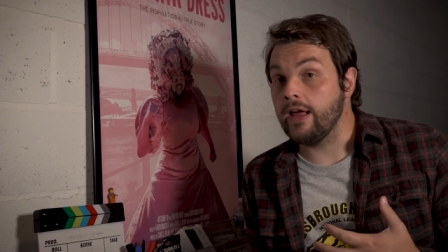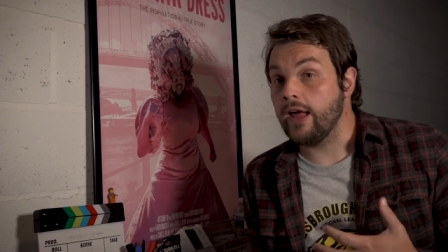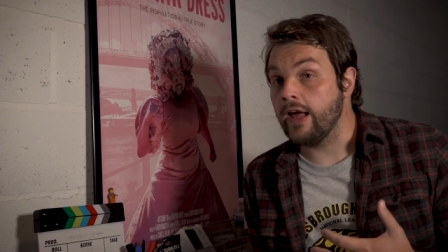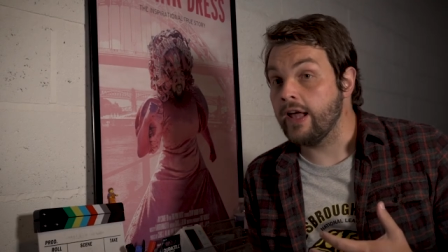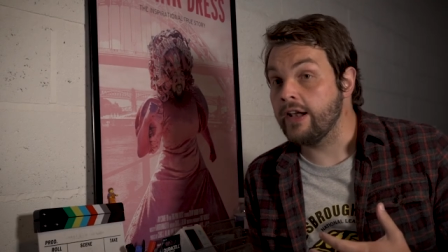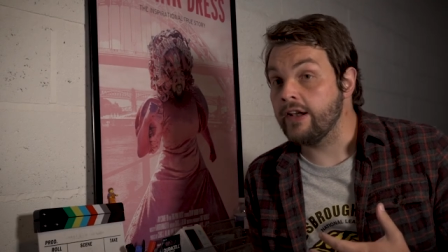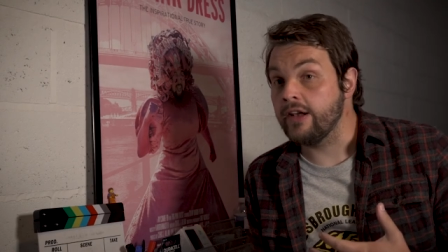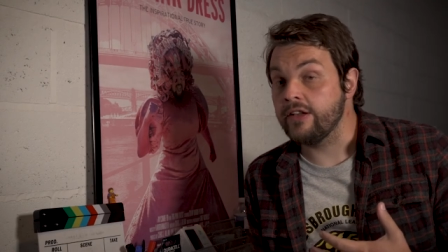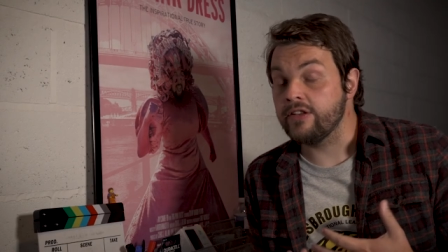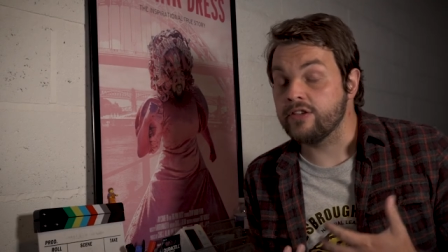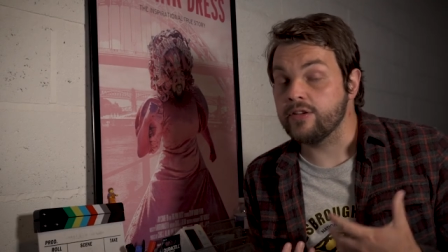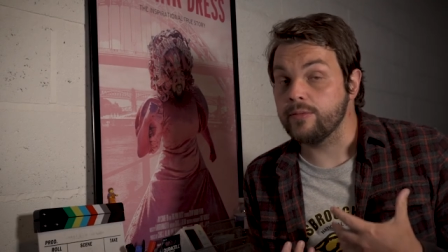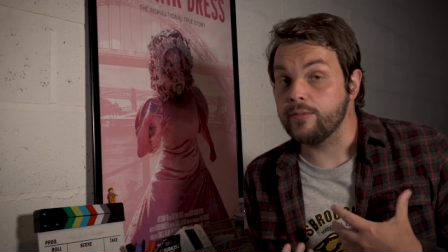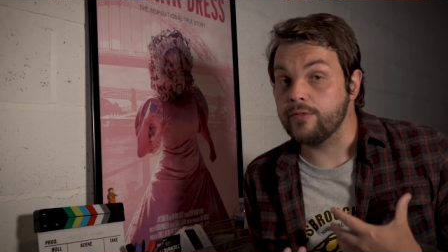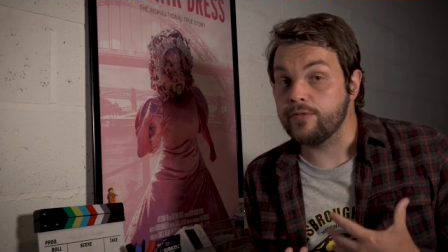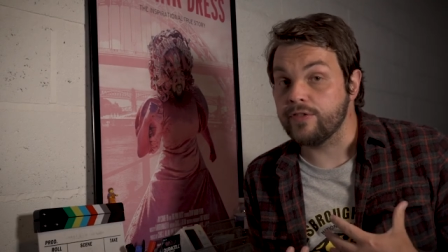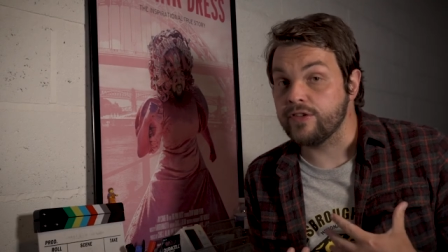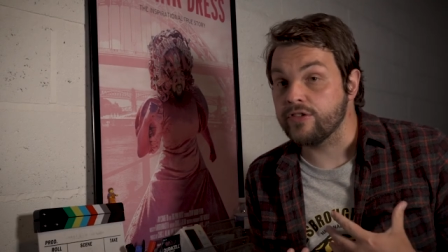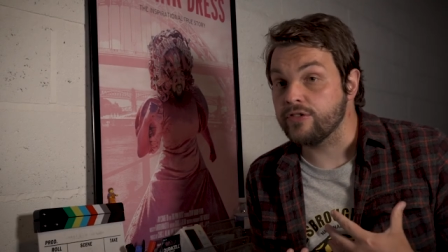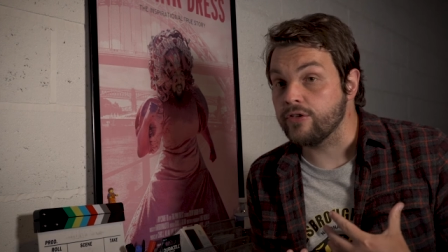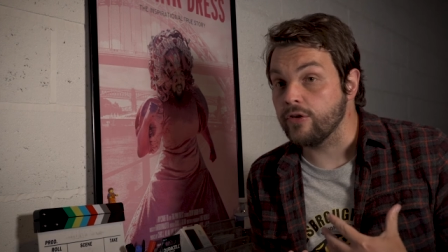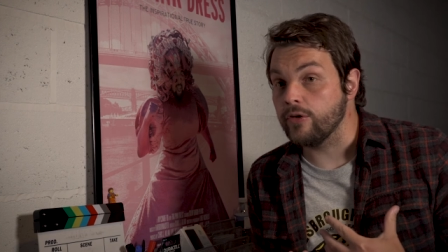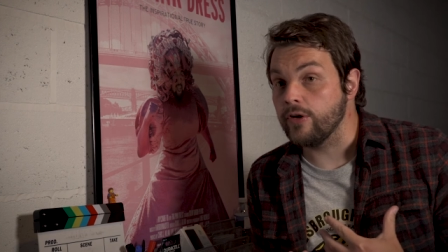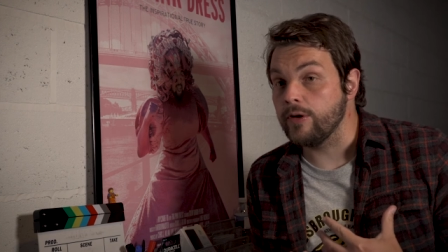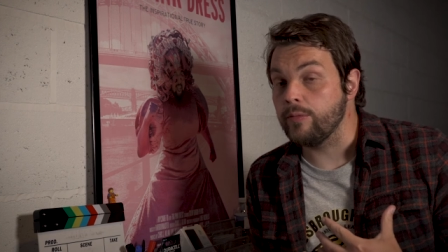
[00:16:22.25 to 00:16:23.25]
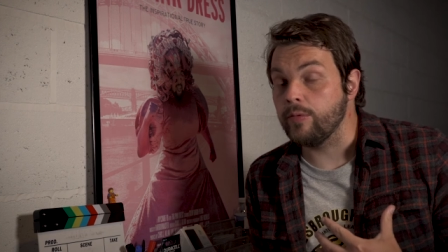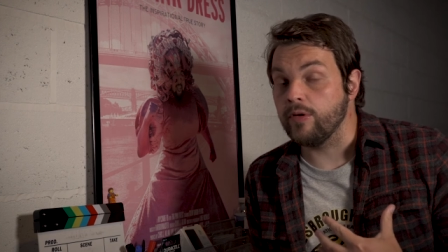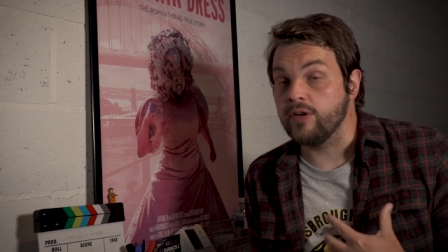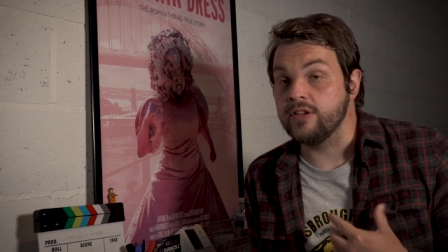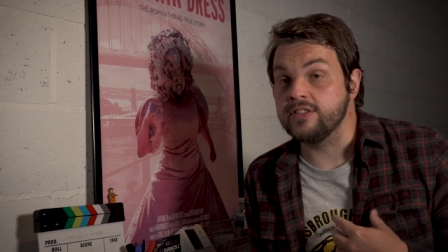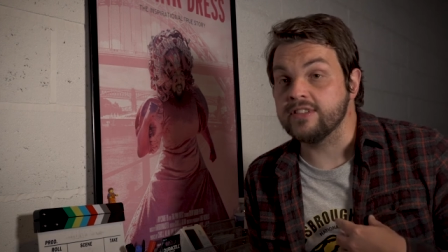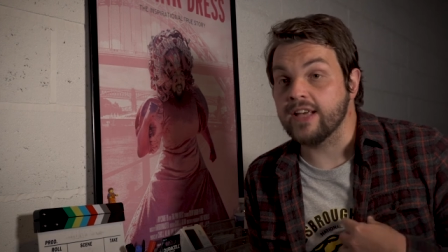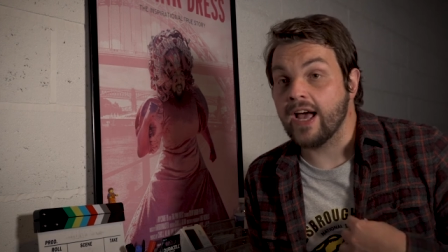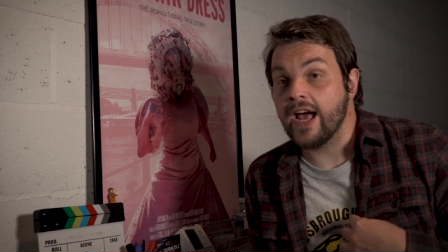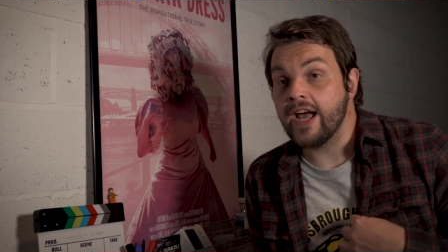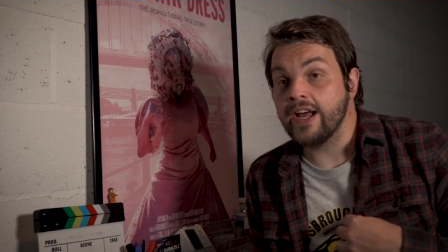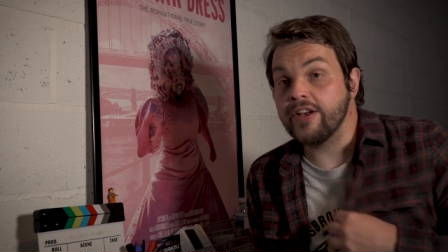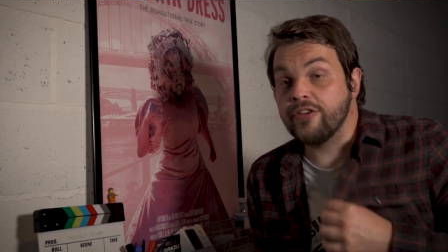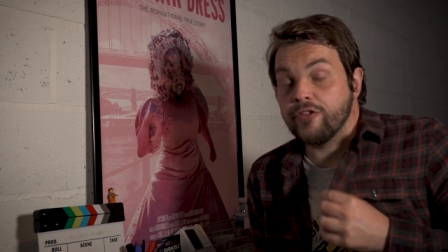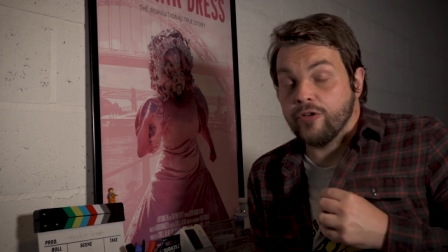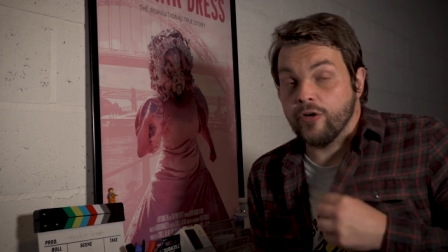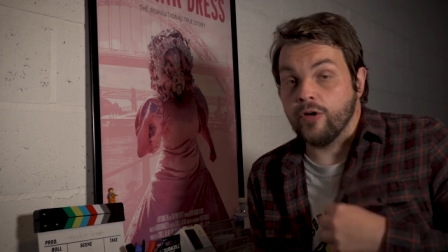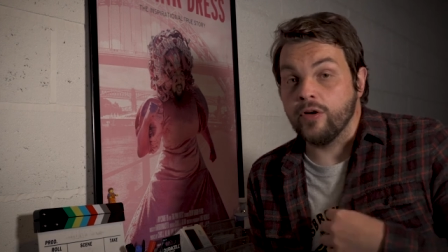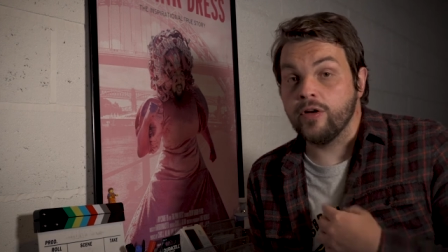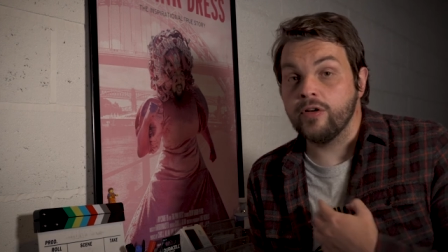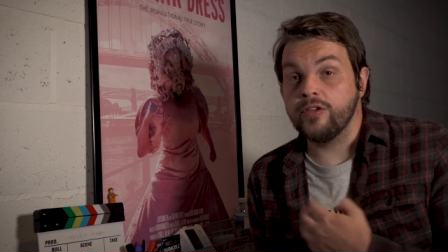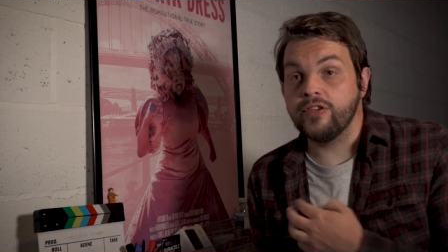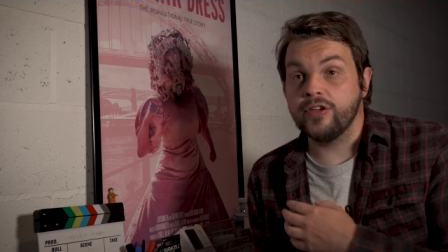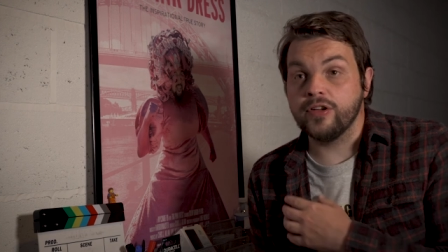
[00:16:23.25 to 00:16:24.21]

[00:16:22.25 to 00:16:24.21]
in some of the storyboards I draw,